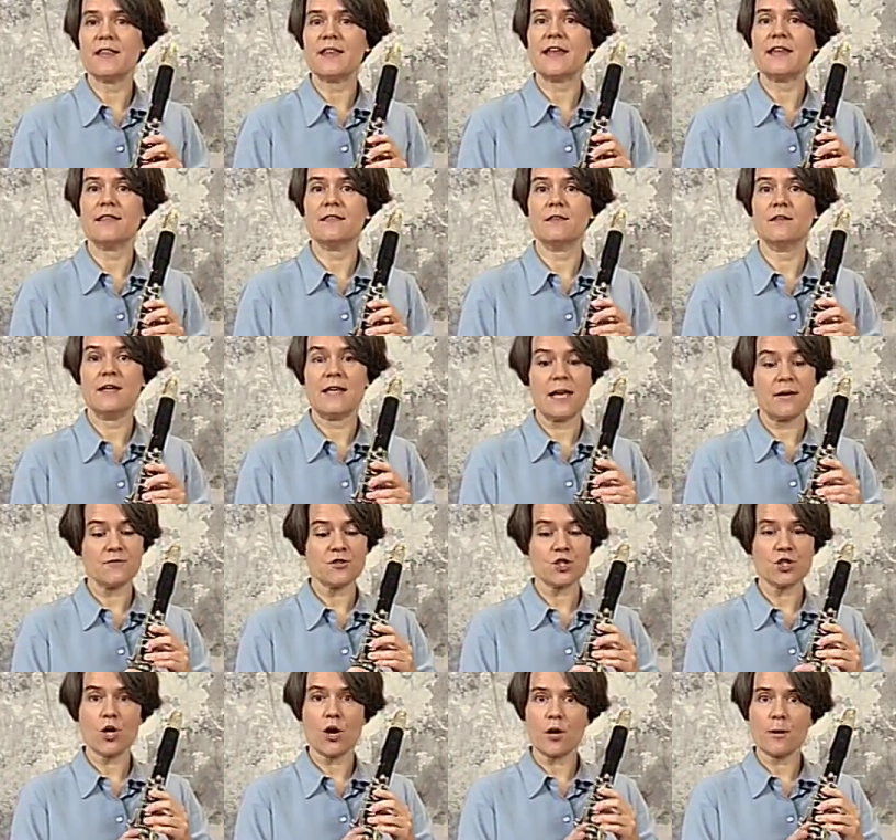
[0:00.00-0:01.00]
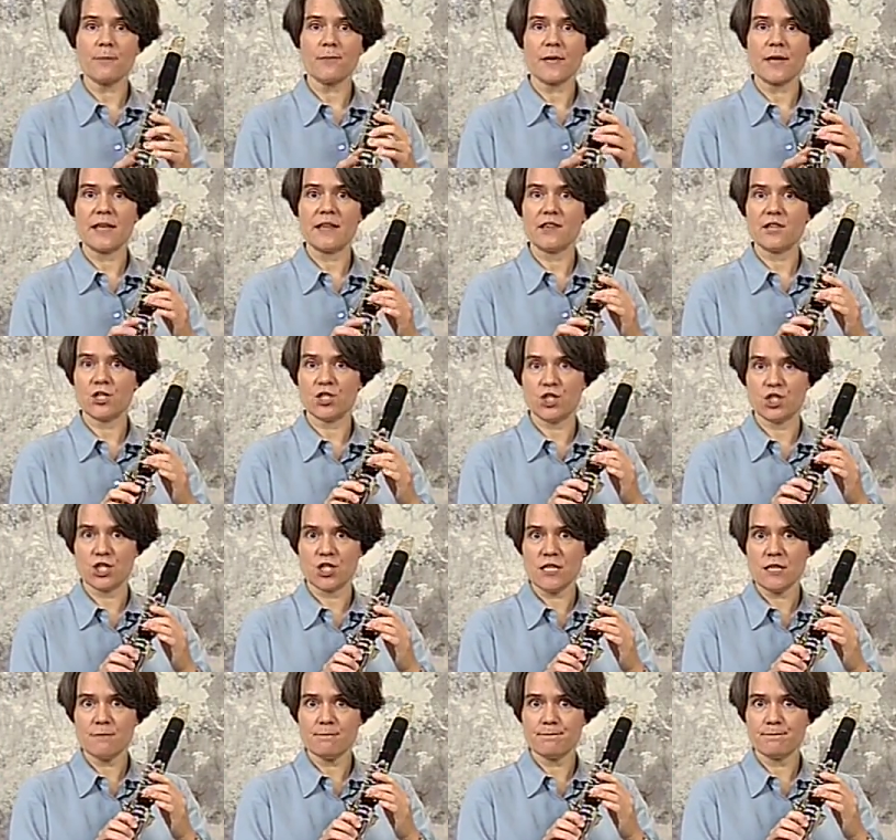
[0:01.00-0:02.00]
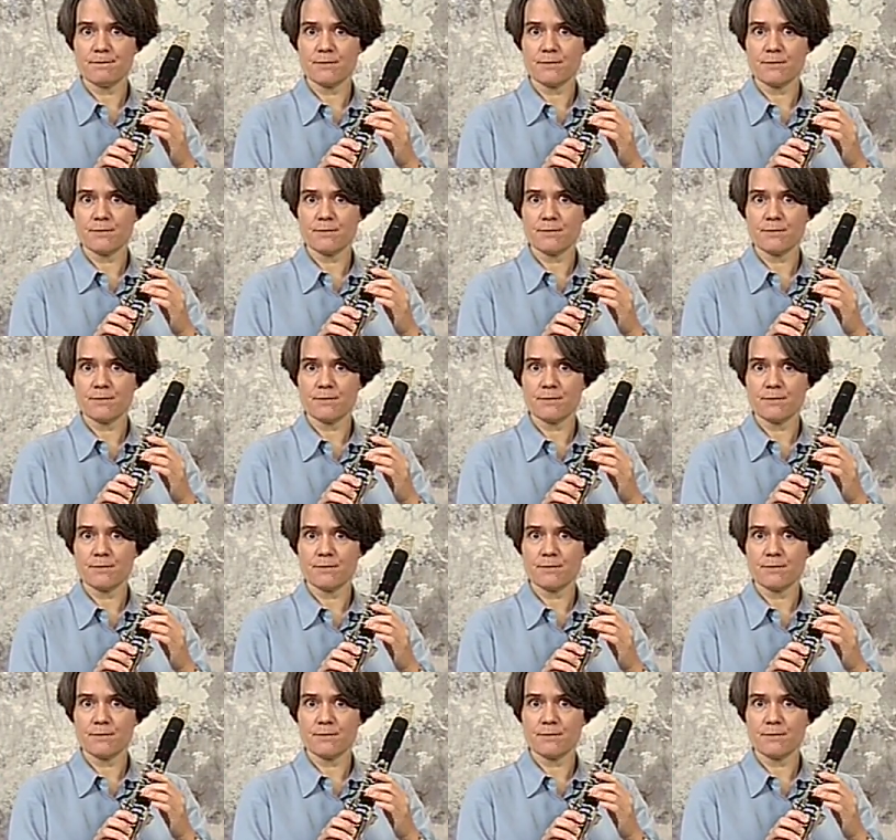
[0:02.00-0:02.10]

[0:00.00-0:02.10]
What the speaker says: that the F sharp and the G